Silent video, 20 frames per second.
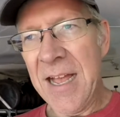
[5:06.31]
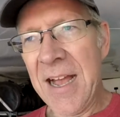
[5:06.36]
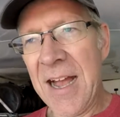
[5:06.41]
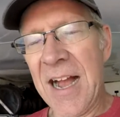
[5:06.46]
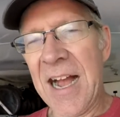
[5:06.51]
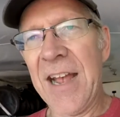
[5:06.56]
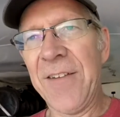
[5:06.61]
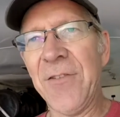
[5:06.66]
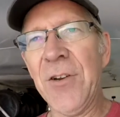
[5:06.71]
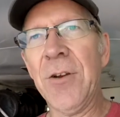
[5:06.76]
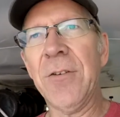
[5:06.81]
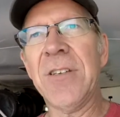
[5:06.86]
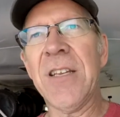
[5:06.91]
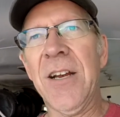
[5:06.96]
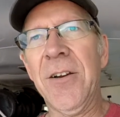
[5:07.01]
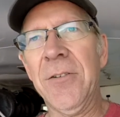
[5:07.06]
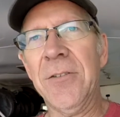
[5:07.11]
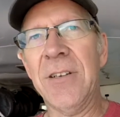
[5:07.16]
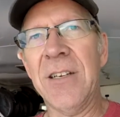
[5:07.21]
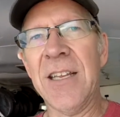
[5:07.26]
I have no
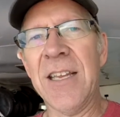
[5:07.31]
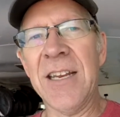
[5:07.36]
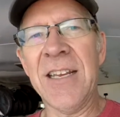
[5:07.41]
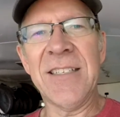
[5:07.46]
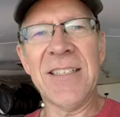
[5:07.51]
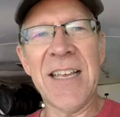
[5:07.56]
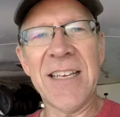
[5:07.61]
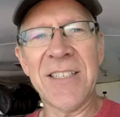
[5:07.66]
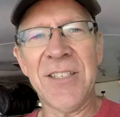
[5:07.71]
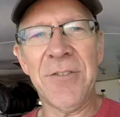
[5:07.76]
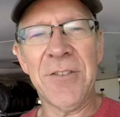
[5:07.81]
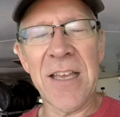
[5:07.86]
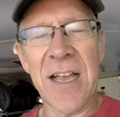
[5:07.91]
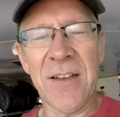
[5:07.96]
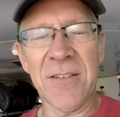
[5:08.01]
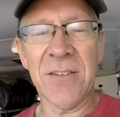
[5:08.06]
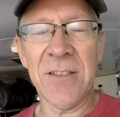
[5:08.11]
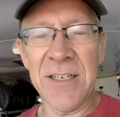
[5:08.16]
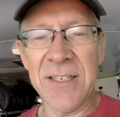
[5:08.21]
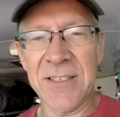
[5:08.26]
doubt in his
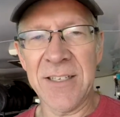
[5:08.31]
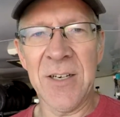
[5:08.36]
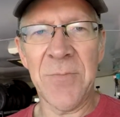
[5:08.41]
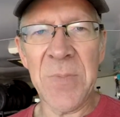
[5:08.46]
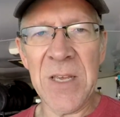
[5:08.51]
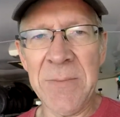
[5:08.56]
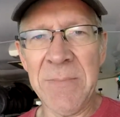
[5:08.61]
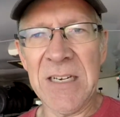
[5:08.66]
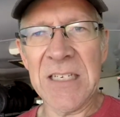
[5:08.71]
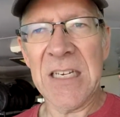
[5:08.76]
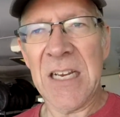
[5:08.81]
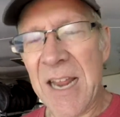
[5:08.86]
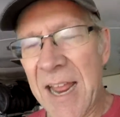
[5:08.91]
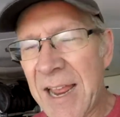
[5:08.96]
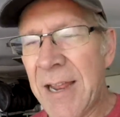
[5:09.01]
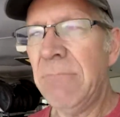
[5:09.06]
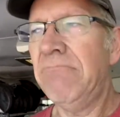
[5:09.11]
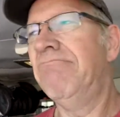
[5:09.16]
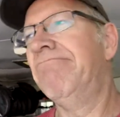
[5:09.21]
S2000 he's going to beat me today